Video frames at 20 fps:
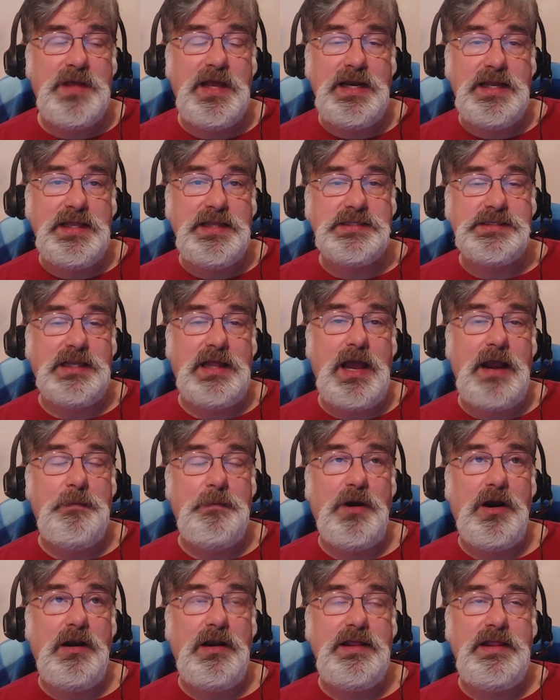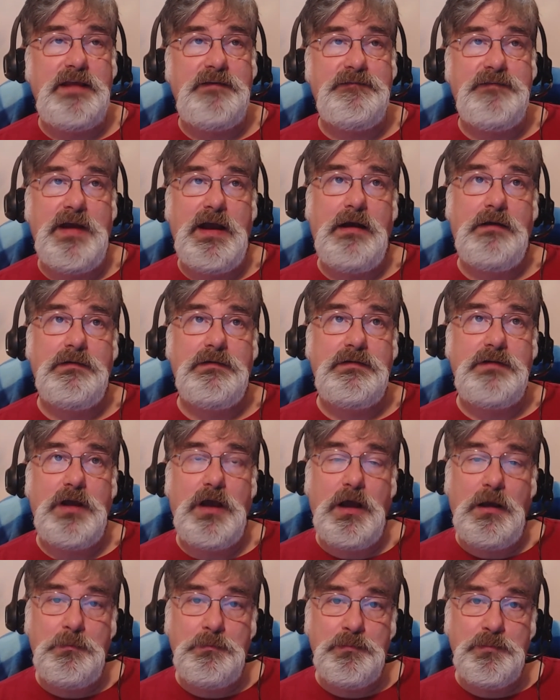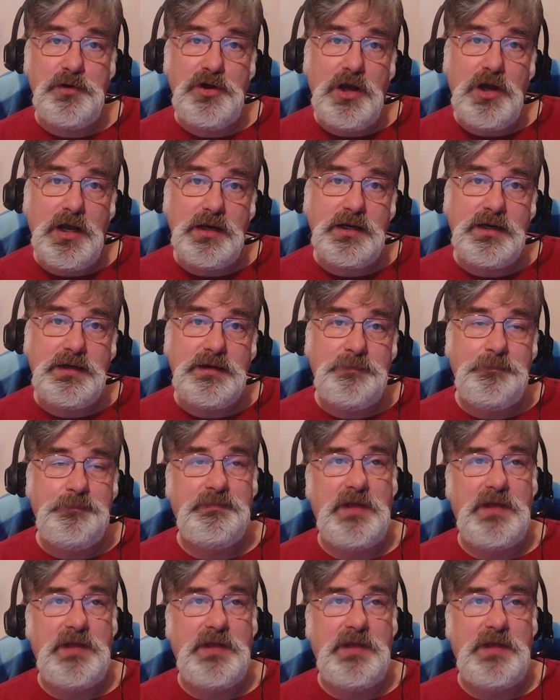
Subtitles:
and in this library, they found a book